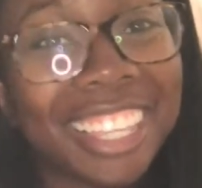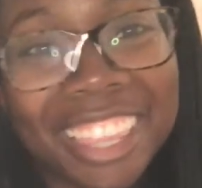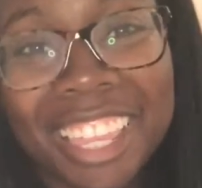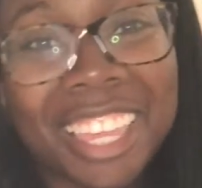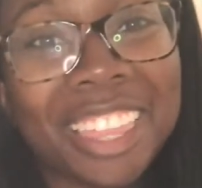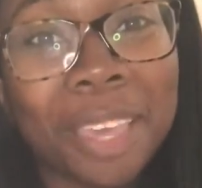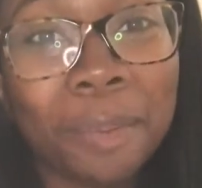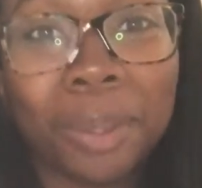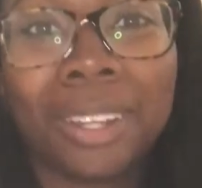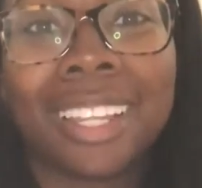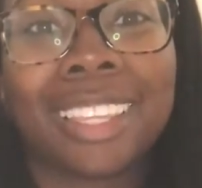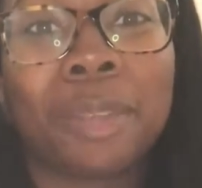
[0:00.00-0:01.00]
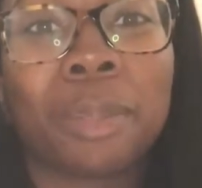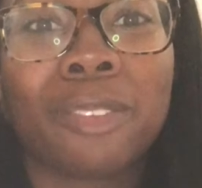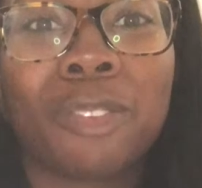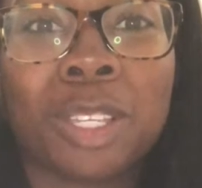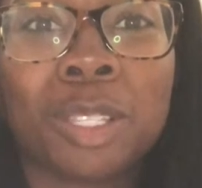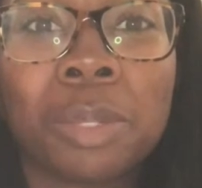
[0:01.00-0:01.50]
they weren't. They were the
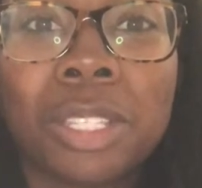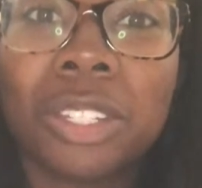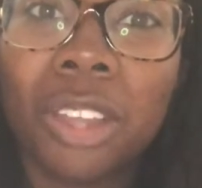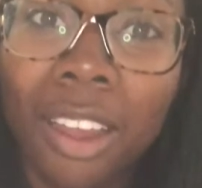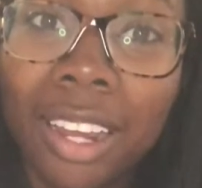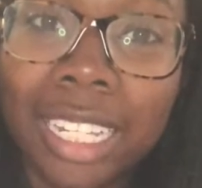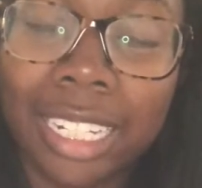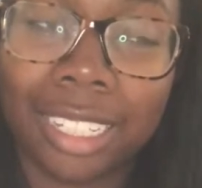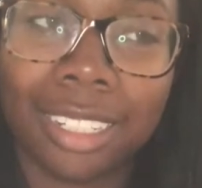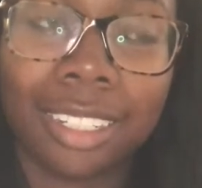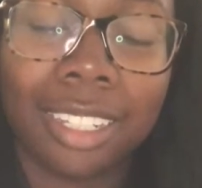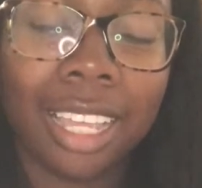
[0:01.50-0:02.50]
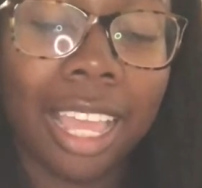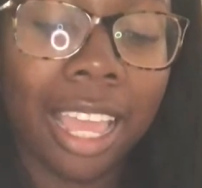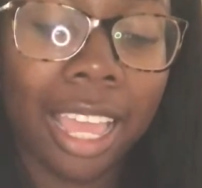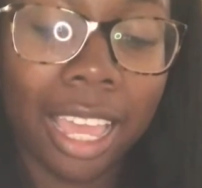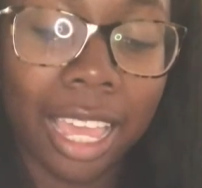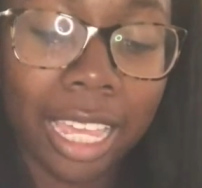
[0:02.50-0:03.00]
first ones targeted.
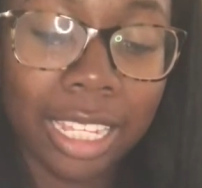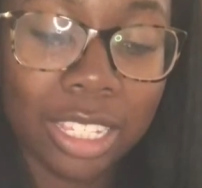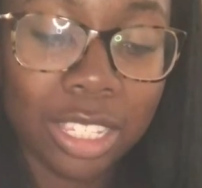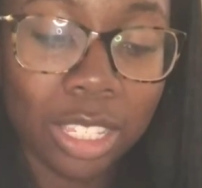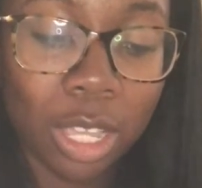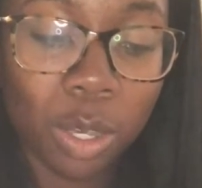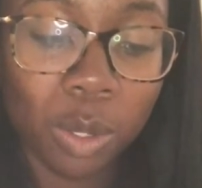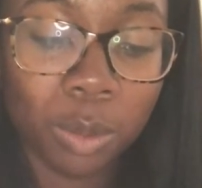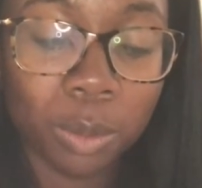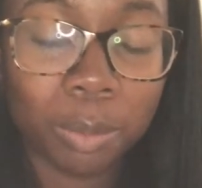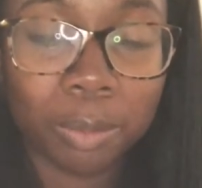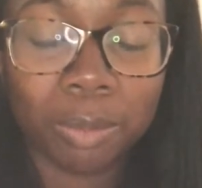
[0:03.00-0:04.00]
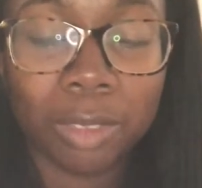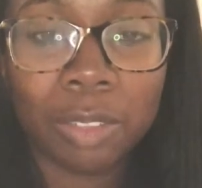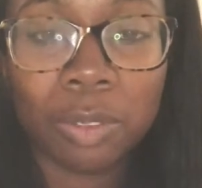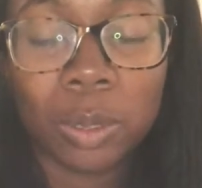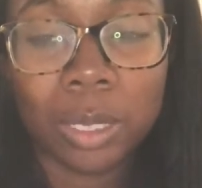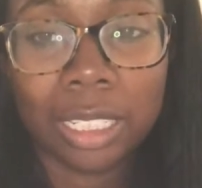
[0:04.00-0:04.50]
And so,
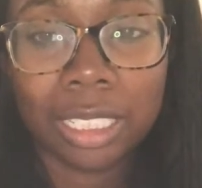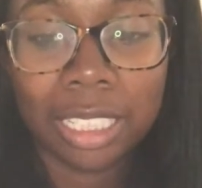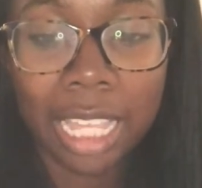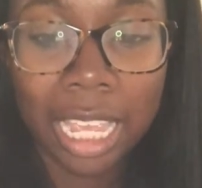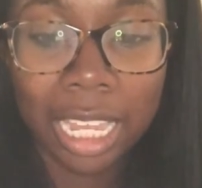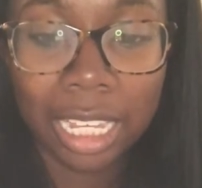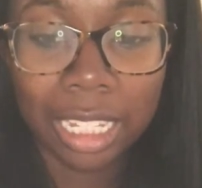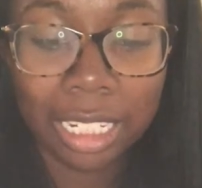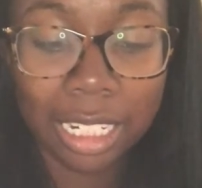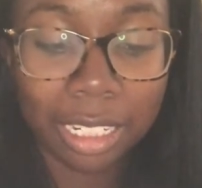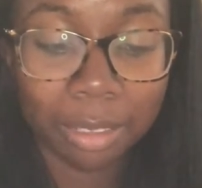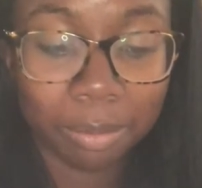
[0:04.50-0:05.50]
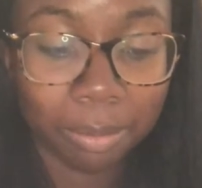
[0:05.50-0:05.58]
of course, and